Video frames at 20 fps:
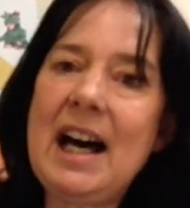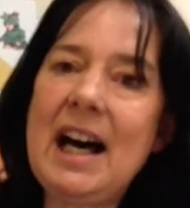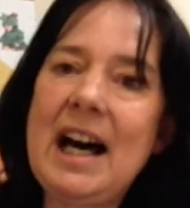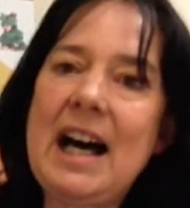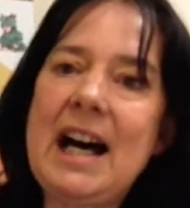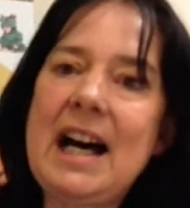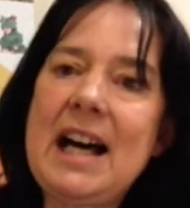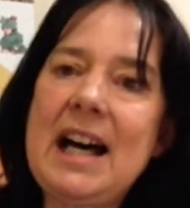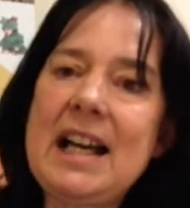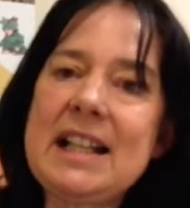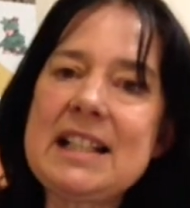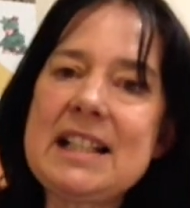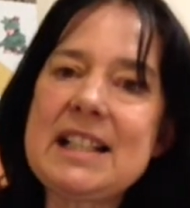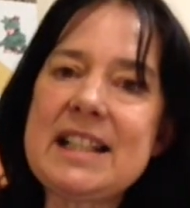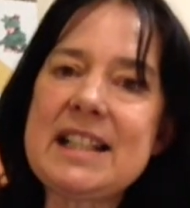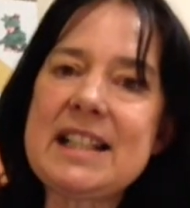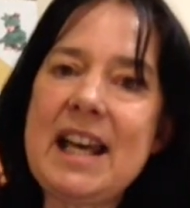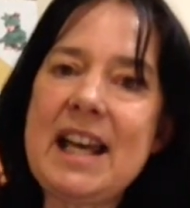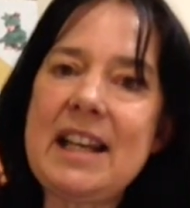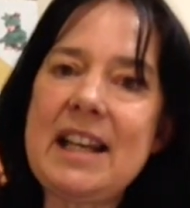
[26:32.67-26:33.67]
And
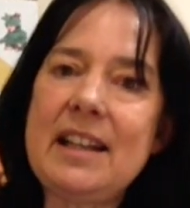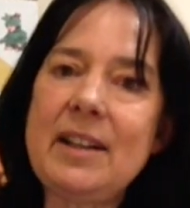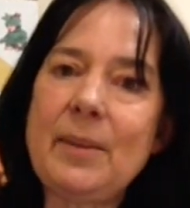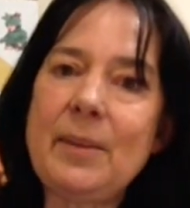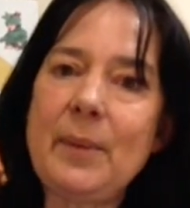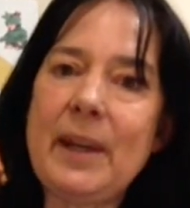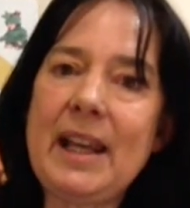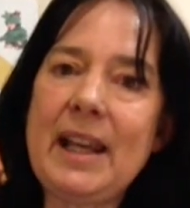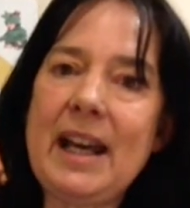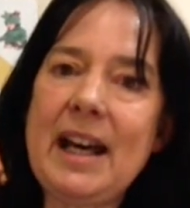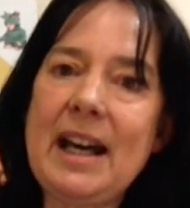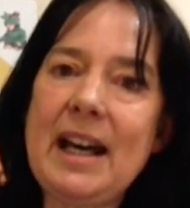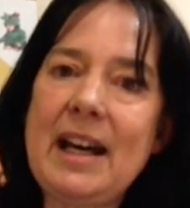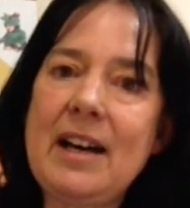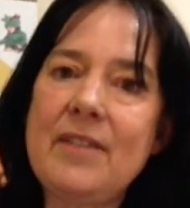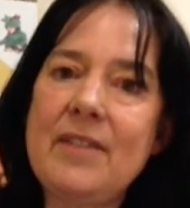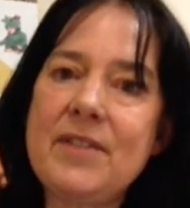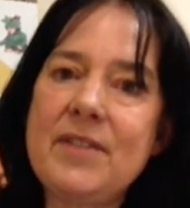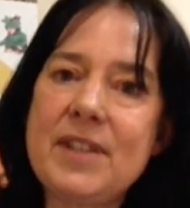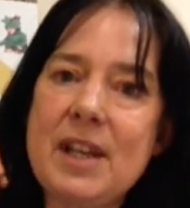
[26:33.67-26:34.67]
then we
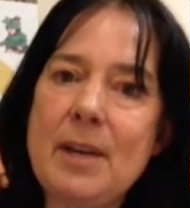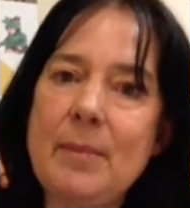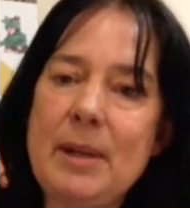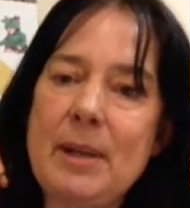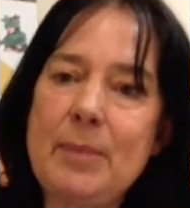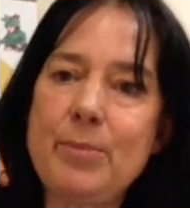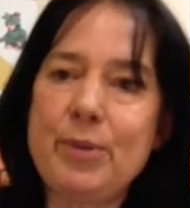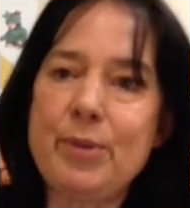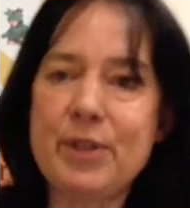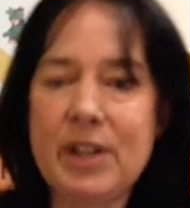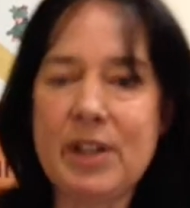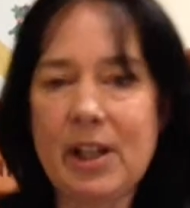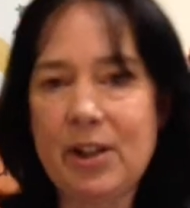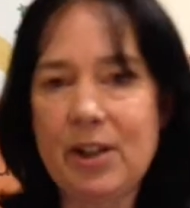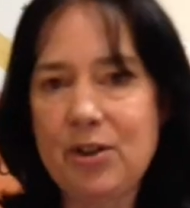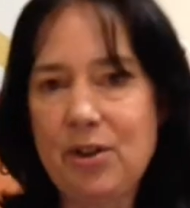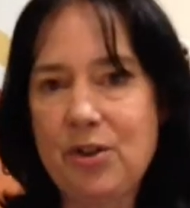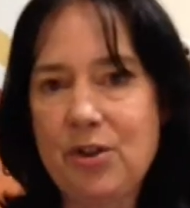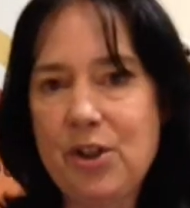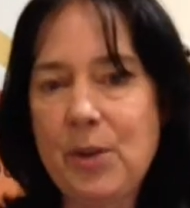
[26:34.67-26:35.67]
have some in
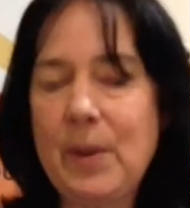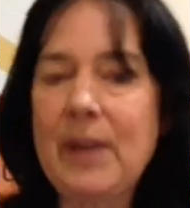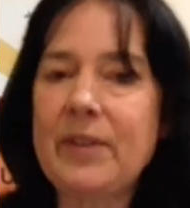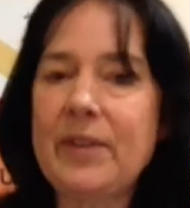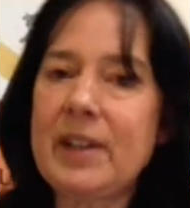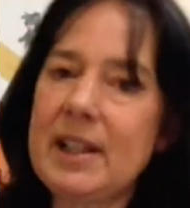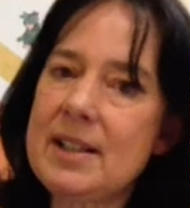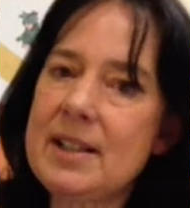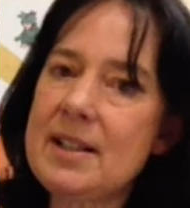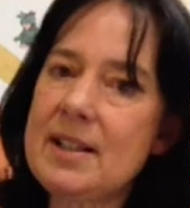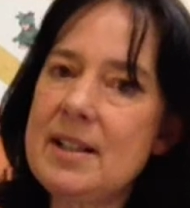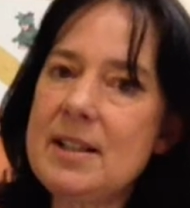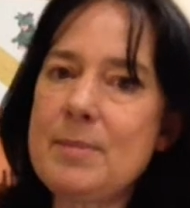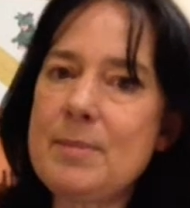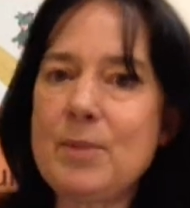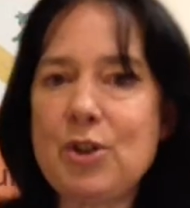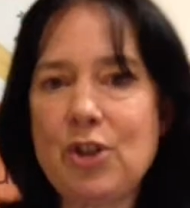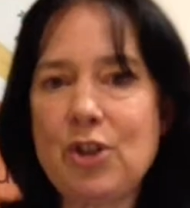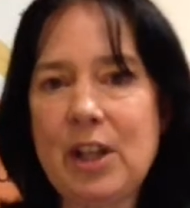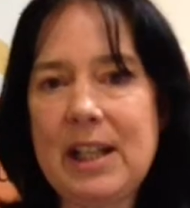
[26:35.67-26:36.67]
production. So we have cutters,
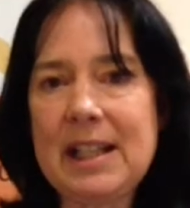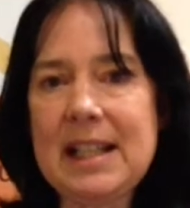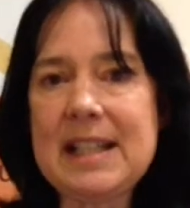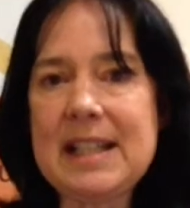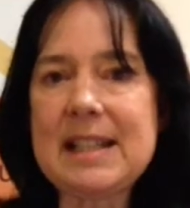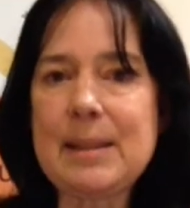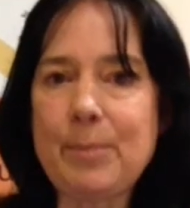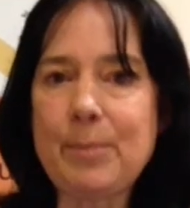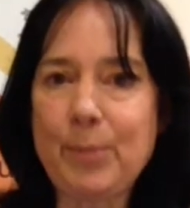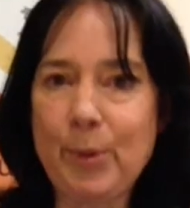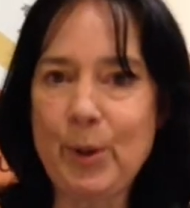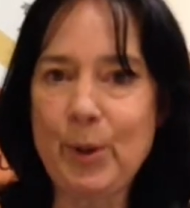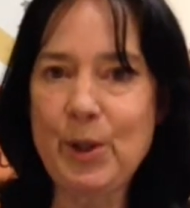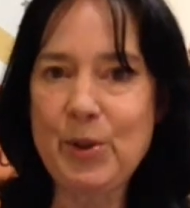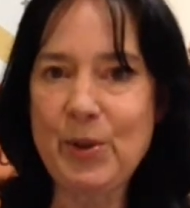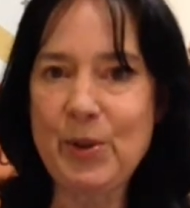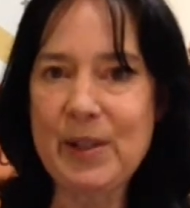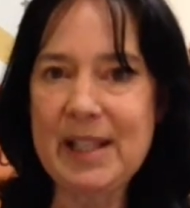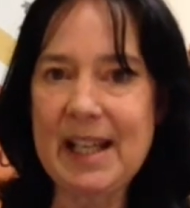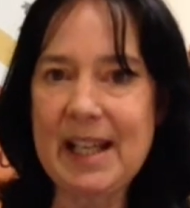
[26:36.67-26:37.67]
machinists,
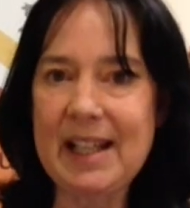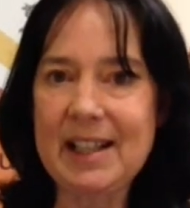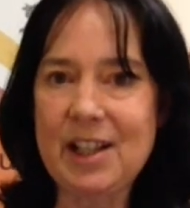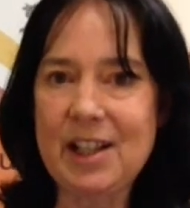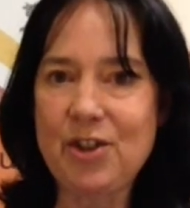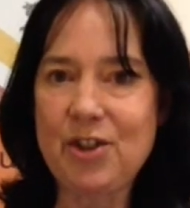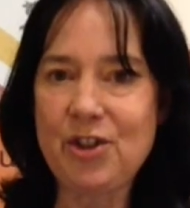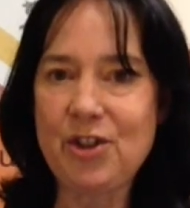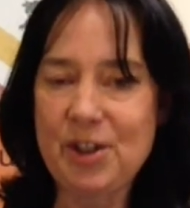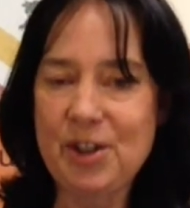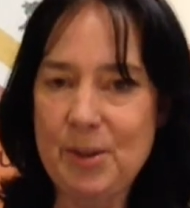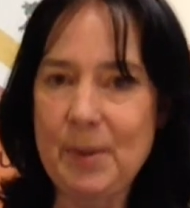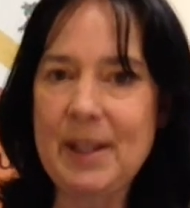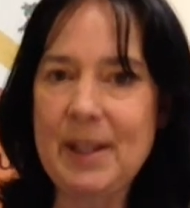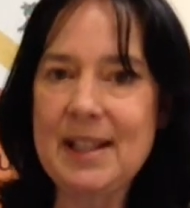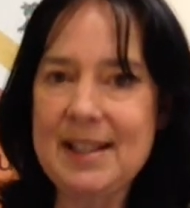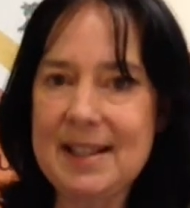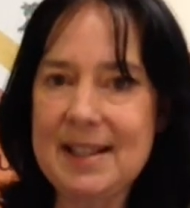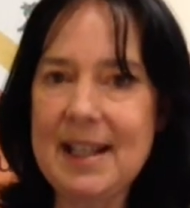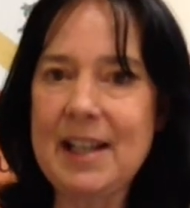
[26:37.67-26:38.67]
embroidery technicians, but
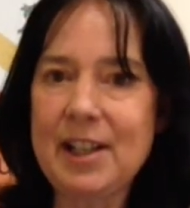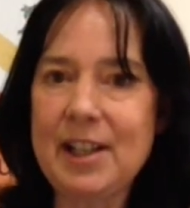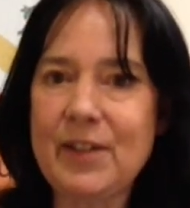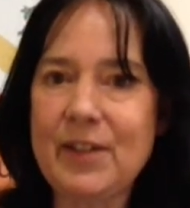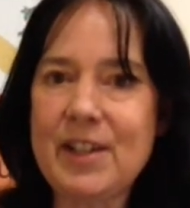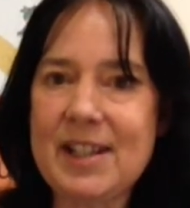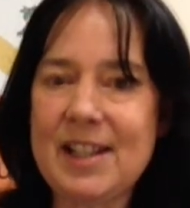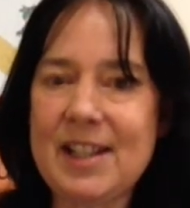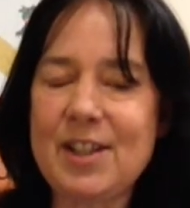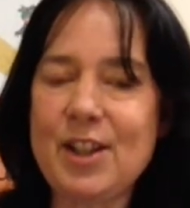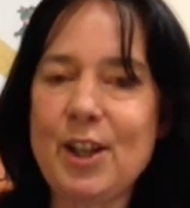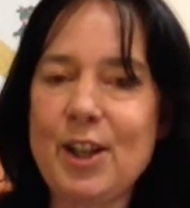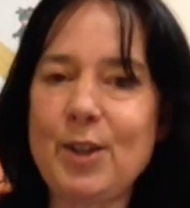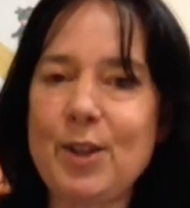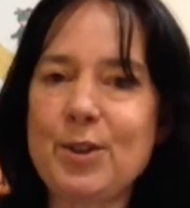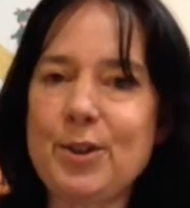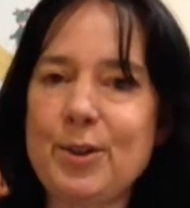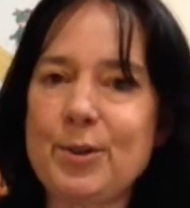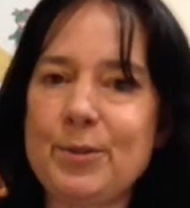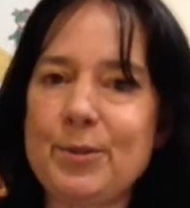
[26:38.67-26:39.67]
there's 10 of us in
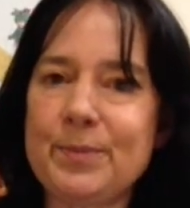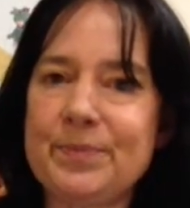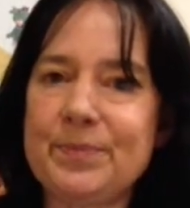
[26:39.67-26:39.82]
total.